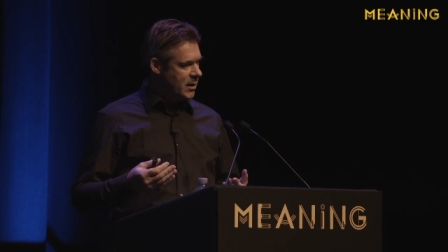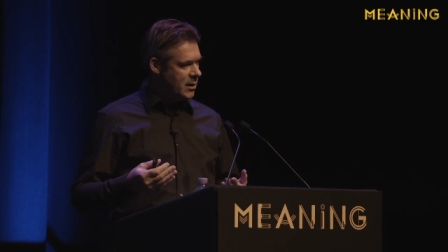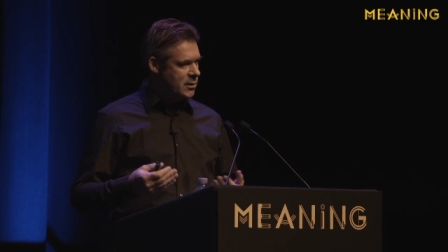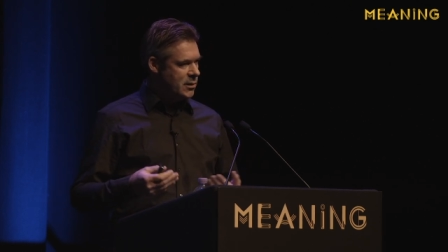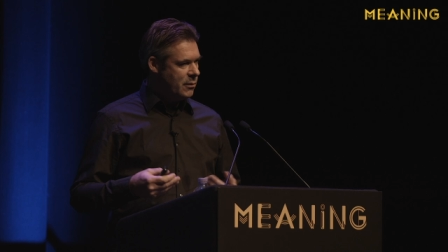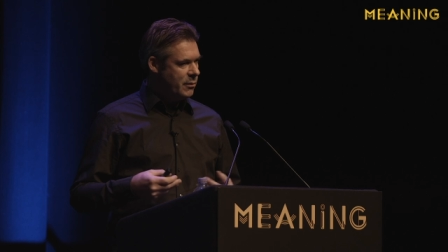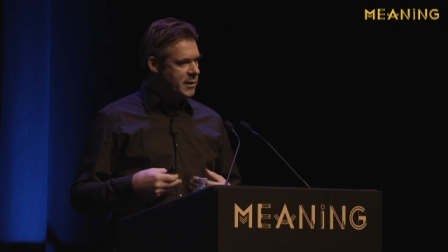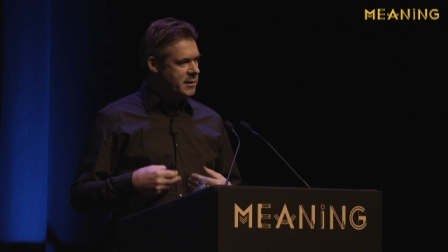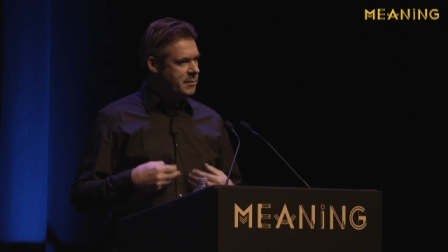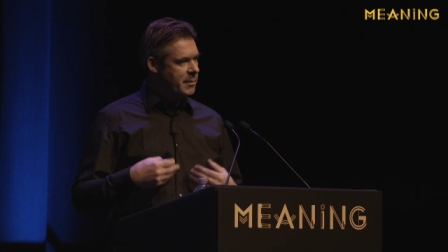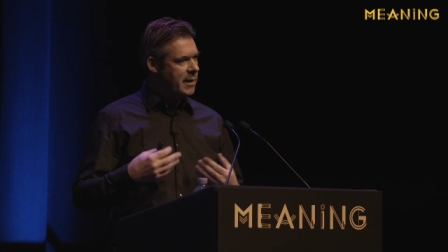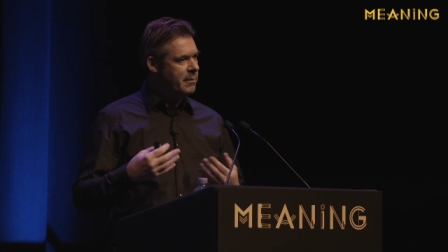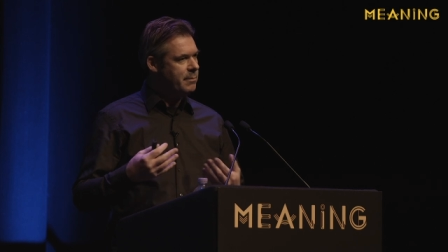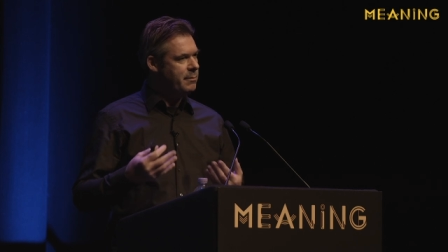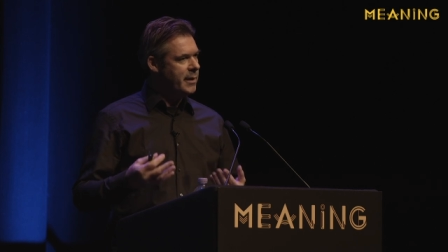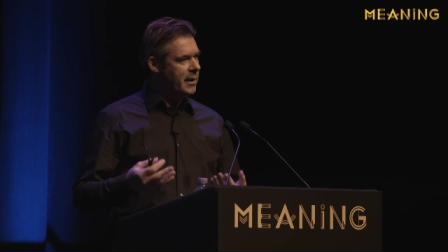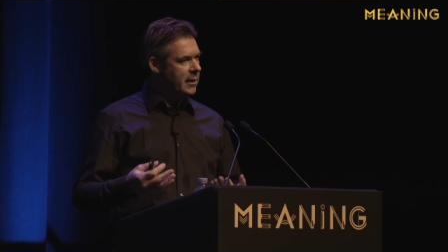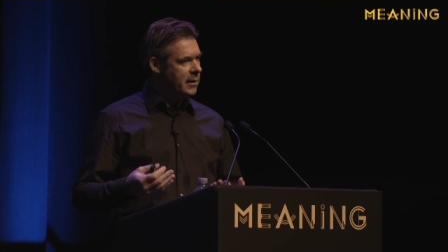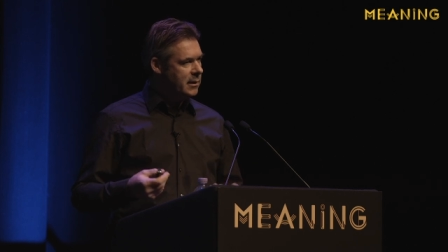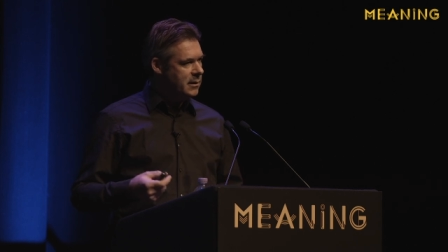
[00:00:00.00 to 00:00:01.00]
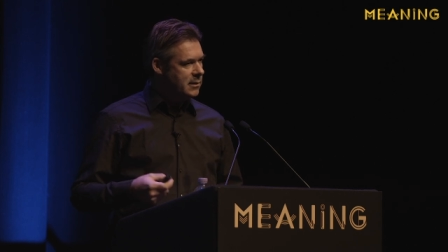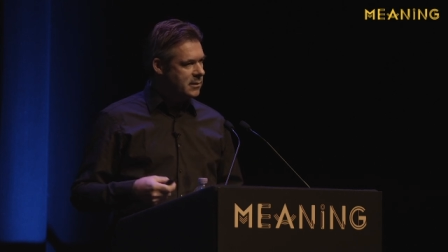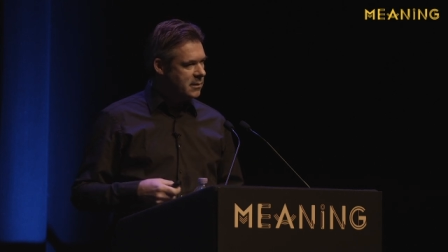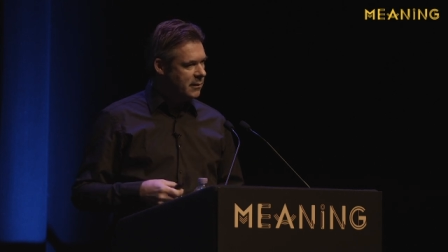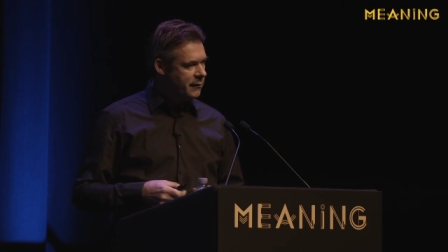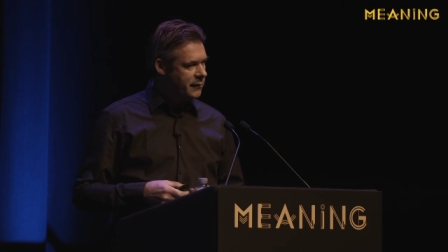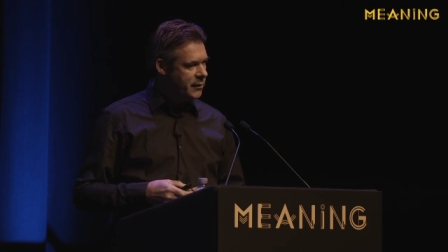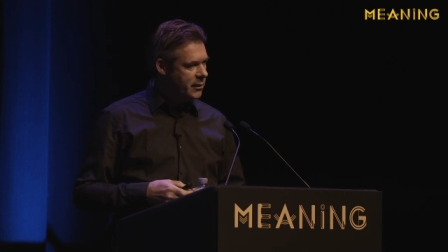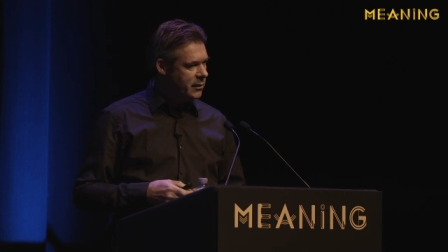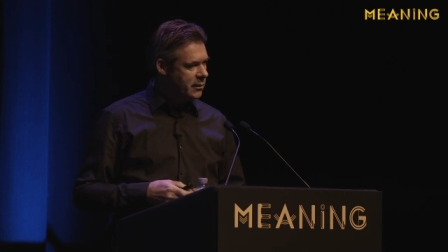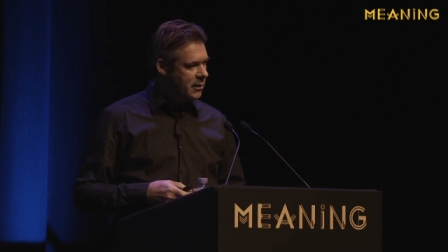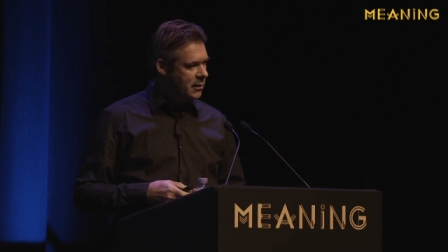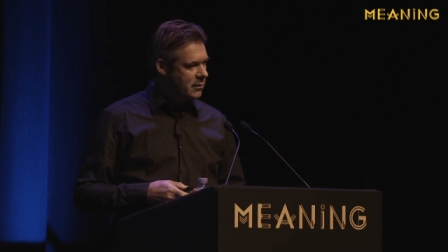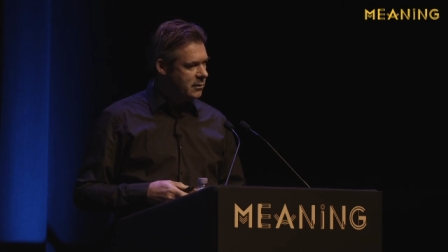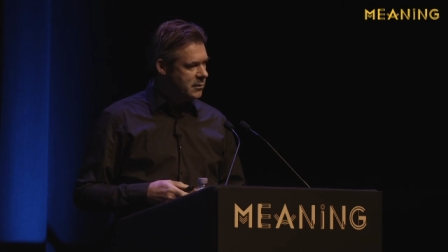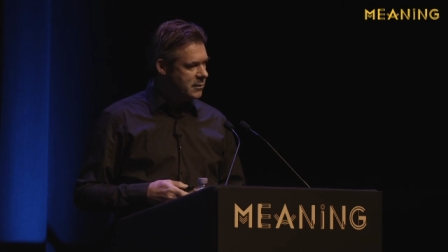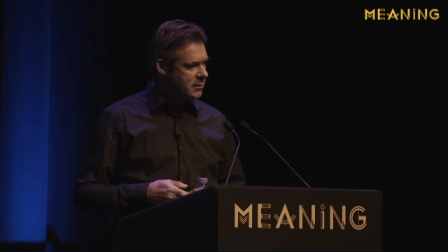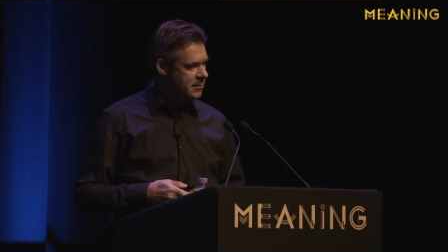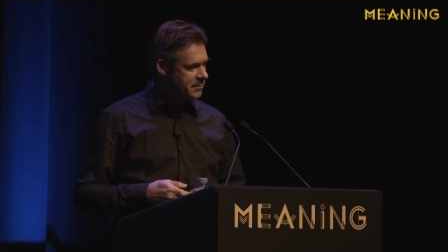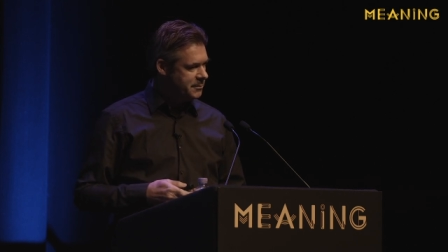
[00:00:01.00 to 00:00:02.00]
So we spend billions of
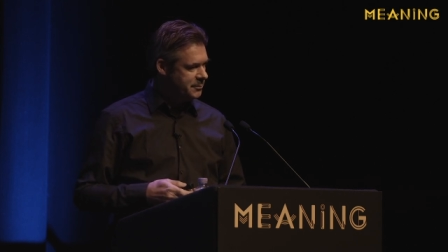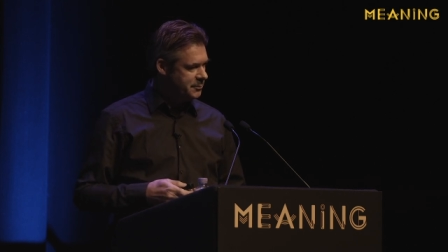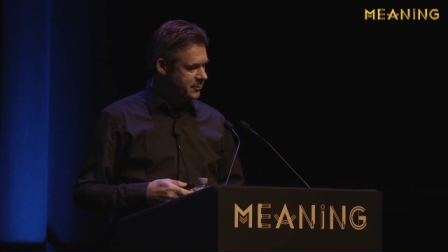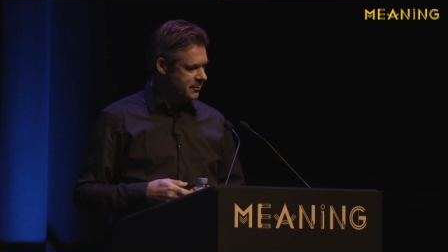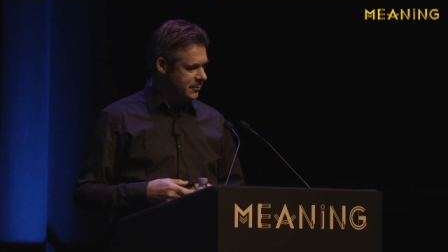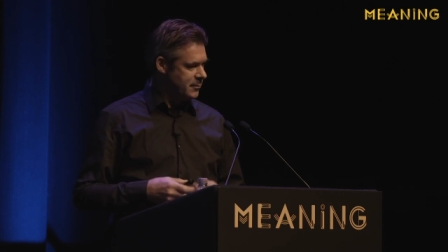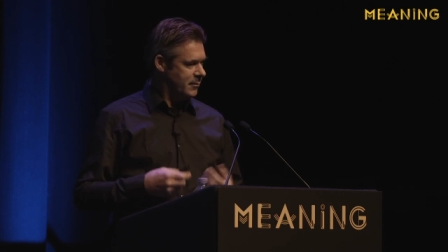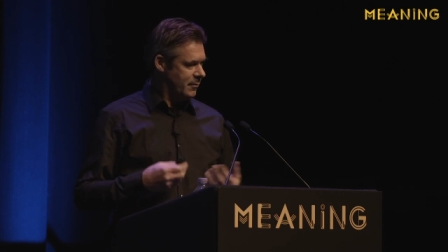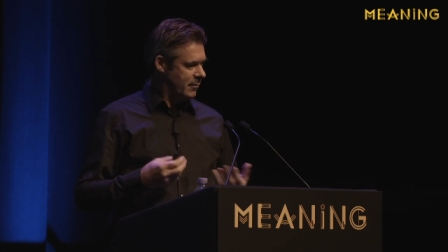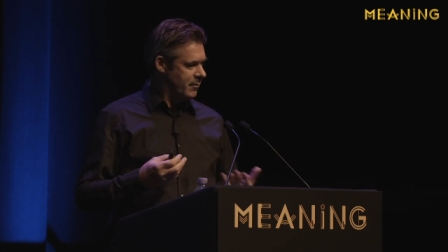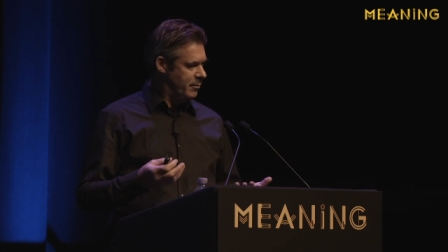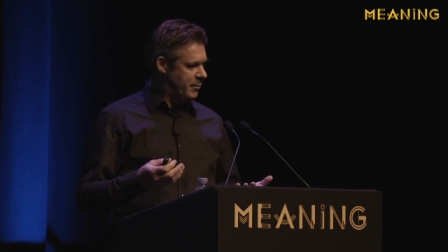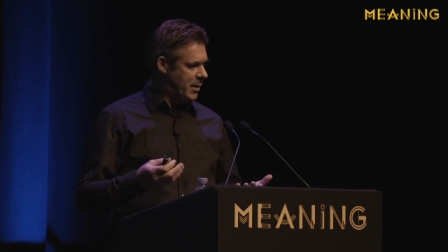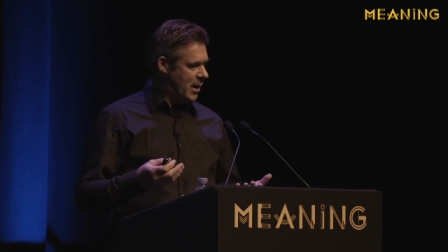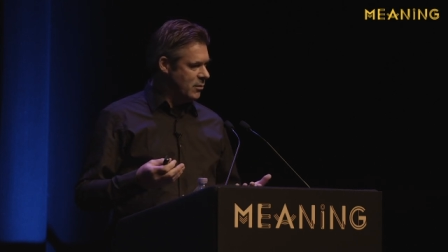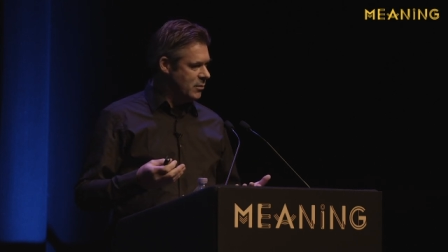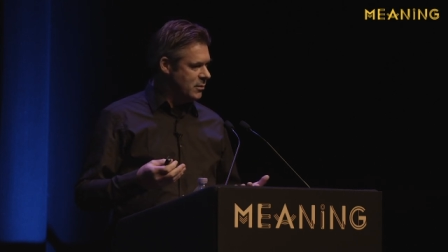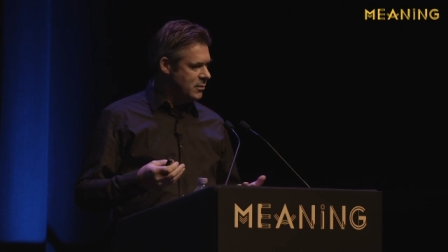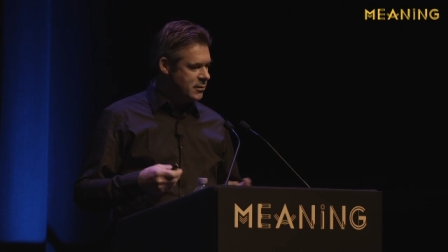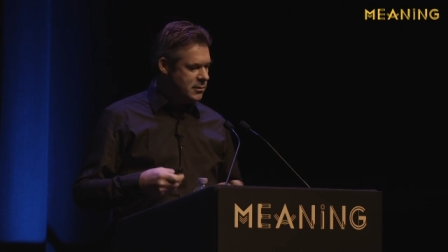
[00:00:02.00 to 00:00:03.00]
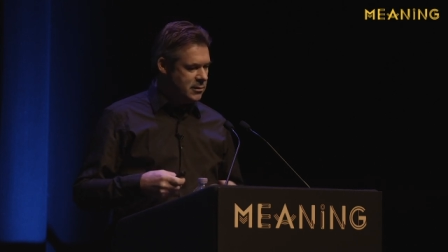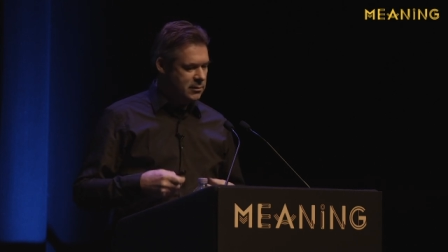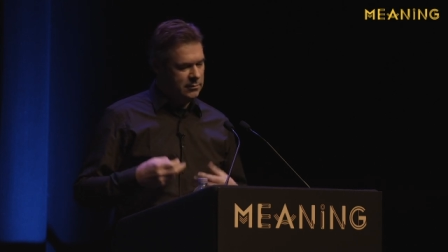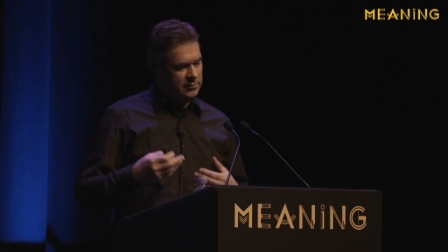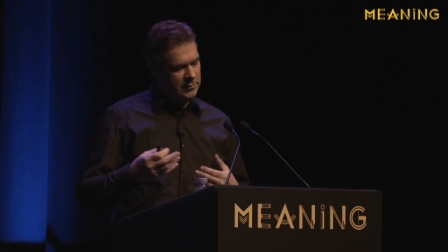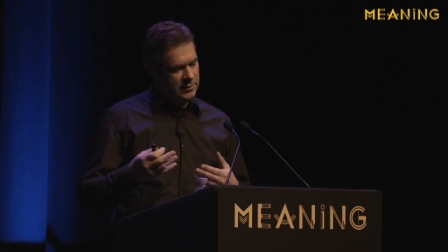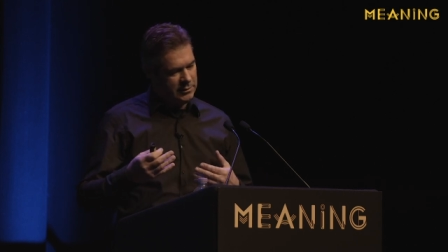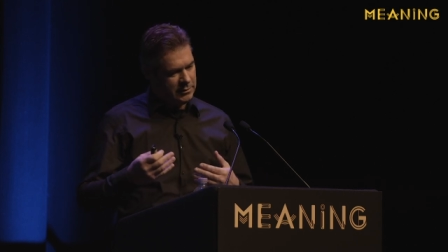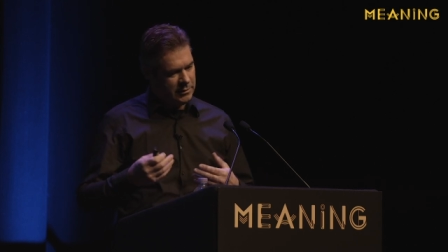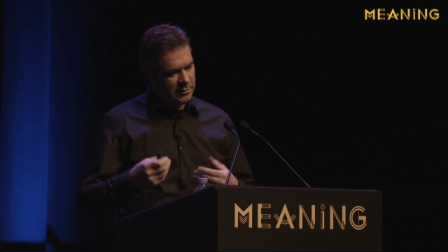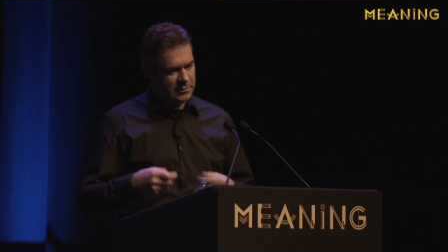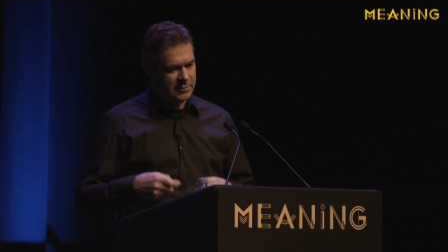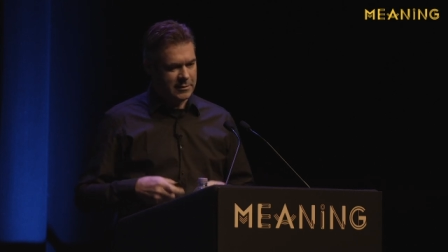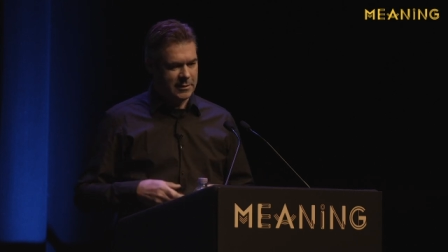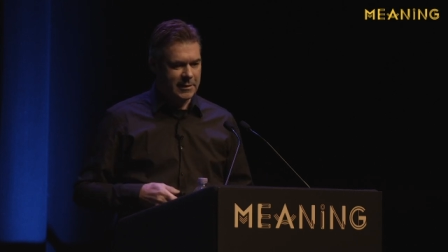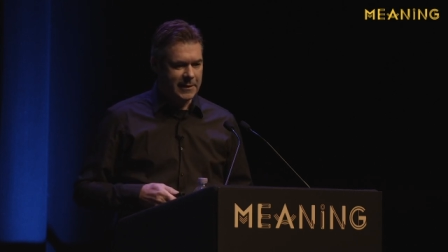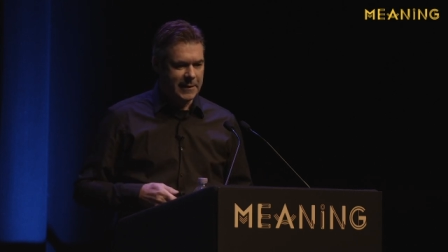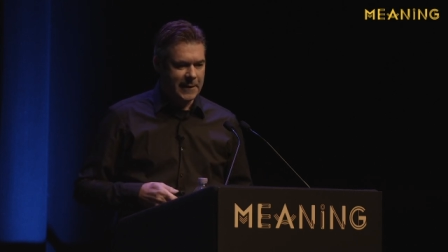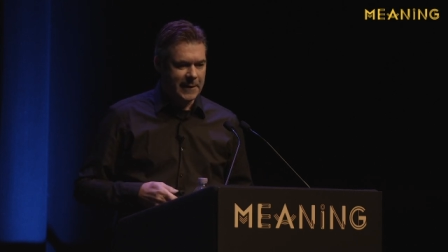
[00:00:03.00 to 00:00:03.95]
euros, pounds, euros,